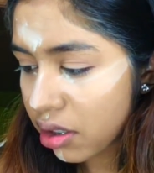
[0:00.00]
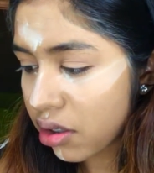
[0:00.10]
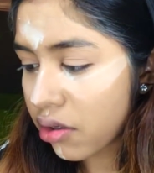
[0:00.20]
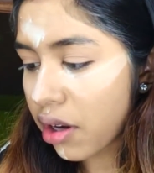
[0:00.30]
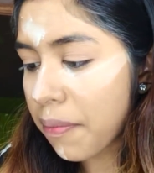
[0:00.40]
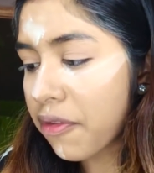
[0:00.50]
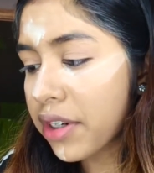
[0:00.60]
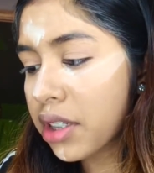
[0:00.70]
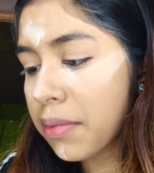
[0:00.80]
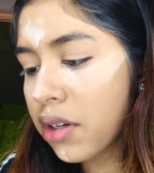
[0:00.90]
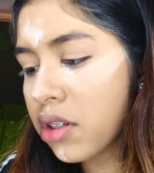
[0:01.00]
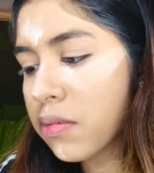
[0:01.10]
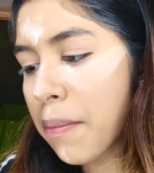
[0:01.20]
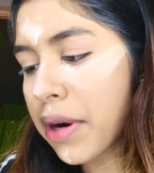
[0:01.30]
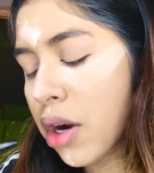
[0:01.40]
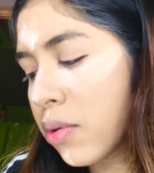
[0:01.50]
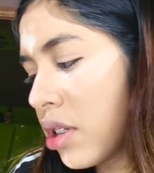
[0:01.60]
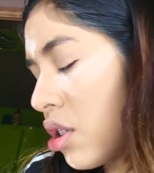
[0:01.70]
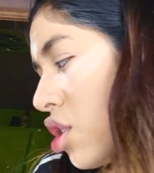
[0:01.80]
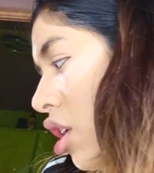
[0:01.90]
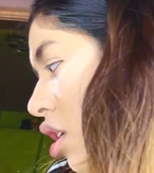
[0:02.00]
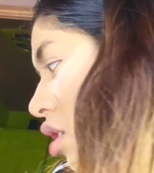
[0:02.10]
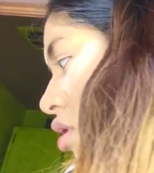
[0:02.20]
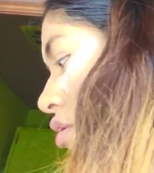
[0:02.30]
So first I'm gonna use my brow wiz in chocolate.